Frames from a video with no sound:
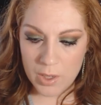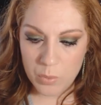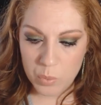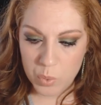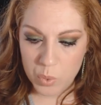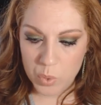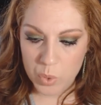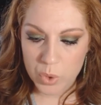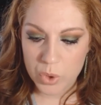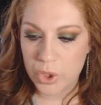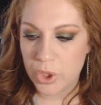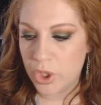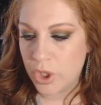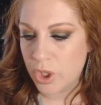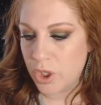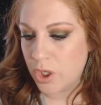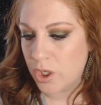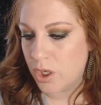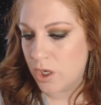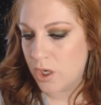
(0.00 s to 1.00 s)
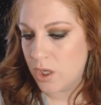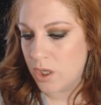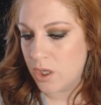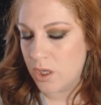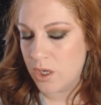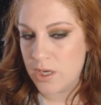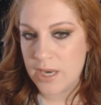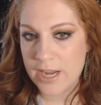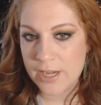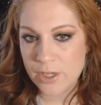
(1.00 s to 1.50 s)
I wore
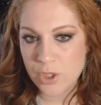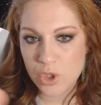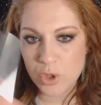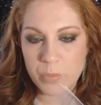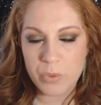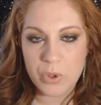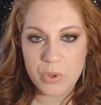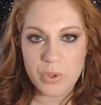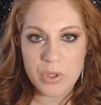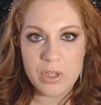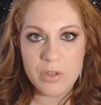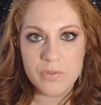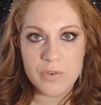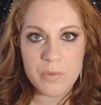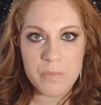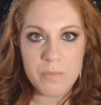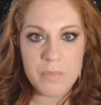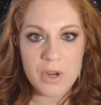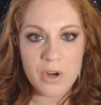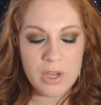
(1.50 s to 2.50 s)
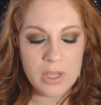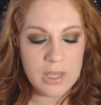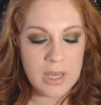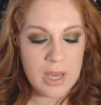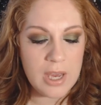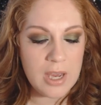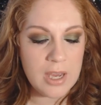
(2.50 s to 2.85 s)
Natural Beauty from Mary